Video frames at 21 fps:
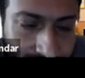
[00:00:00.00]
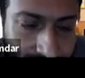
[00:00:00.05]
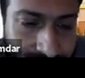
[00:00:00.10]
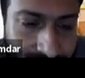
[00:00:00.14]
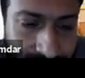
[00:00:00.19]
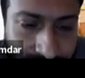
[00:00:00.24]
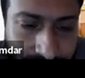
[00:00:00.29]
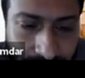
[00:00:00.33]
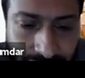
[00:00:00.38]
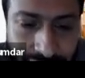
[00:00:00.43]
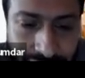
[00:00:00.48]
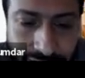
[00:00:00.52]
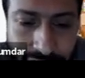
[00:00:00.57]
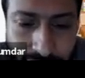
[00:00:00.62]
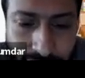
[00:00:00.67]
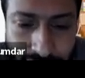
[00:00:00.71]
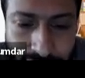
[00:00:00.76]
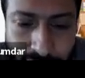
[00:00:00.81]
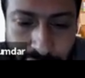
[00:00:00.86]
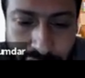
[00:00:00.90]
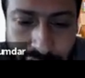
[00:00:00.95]
such methods
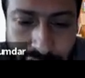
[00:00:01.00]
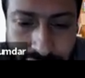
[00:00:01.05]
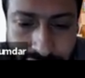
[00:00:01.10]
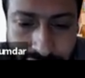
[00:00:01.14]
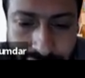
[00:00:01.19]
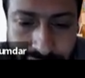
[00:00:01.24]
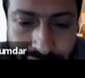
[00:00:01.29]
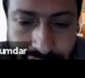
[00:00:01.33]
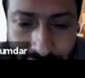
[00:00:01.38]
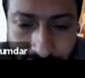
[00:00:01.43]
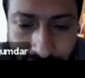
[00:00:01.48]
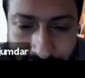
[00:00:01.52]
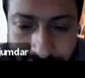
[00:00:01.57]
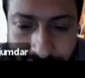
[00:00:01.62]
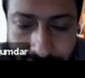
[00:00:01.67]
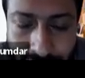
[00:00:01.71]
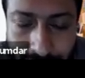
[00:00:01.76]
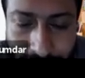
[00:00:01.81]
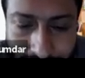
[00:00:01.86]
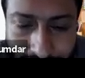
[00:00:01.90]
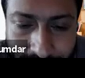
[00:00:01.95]
are used in
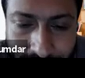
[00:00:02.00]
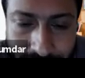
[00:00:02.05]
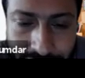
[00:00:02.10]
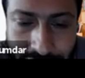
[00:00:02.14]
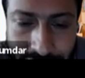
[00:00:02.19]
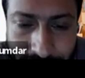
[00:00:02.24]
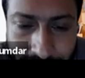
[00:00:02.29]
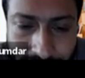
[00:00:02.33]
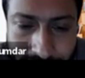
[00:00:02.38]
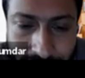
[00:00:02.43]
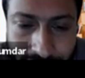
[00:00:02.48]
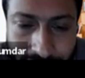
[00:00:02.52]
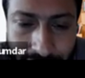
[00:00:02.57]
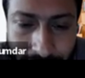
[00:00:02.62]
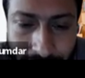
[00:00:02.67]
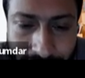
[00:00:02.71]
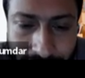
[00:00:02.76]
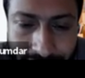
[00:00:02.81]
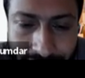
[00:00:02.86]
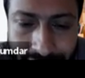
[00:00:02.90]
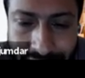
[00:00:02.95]
some kind of
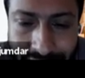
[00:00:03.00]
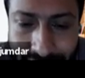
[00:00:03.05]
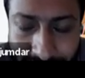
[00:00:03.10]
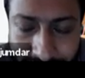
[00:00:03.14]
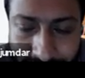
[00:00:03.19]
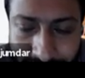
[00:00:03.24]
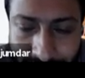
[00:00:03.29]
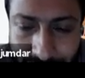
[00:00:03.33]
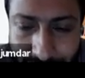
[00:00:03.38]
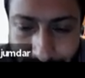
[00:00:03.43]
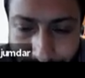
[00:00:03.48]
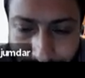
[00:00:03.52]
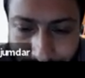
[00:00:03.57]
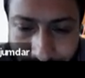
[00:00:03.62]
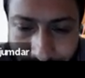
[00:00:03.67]
prediction game